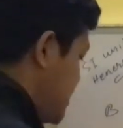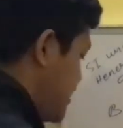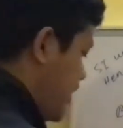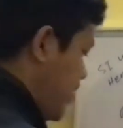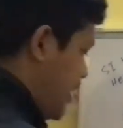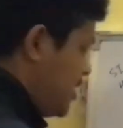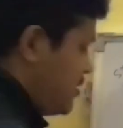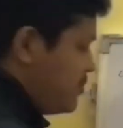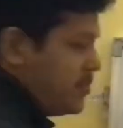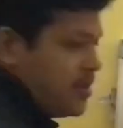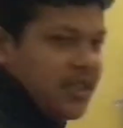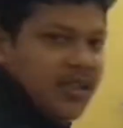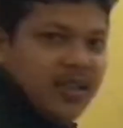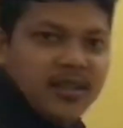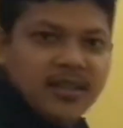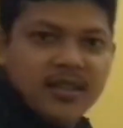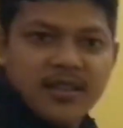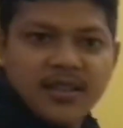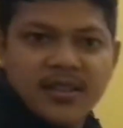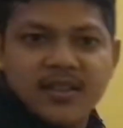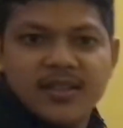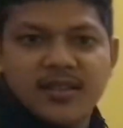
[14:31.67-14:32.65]
NBA.
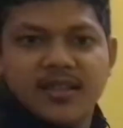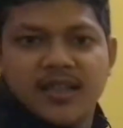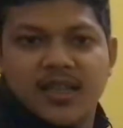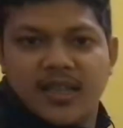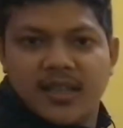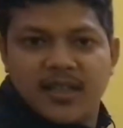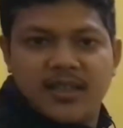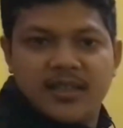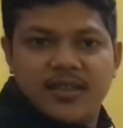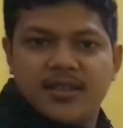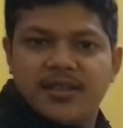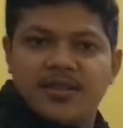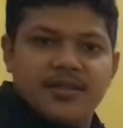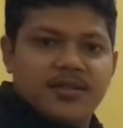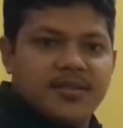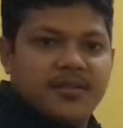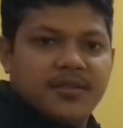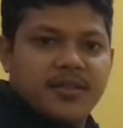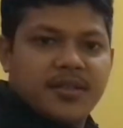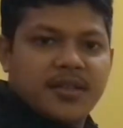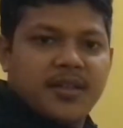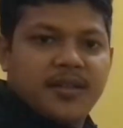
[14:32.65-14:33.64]

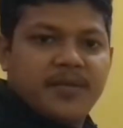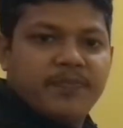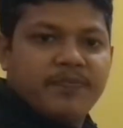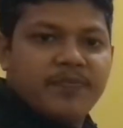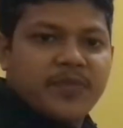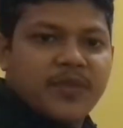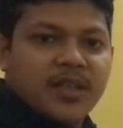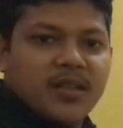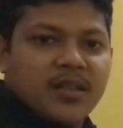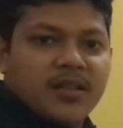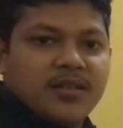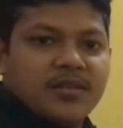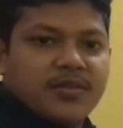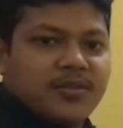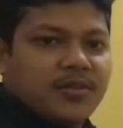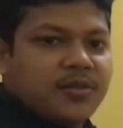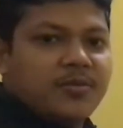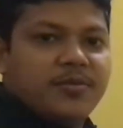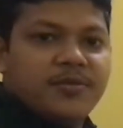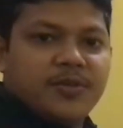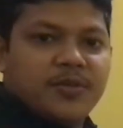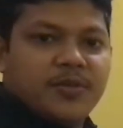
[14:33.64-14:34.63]
Okay,
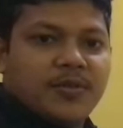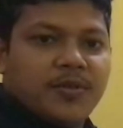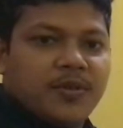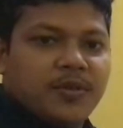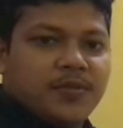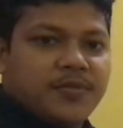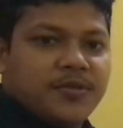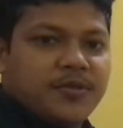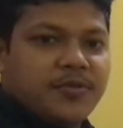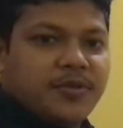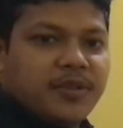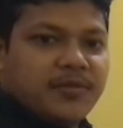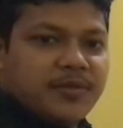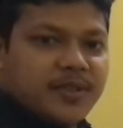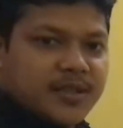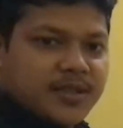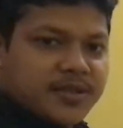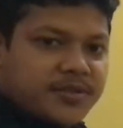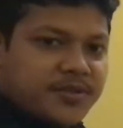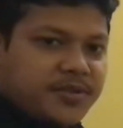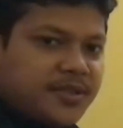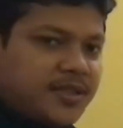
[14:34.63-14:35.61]
so hope you have
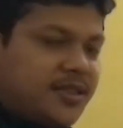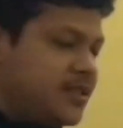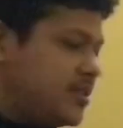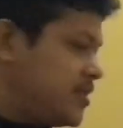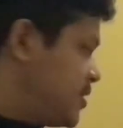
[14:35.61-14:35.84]
understood this.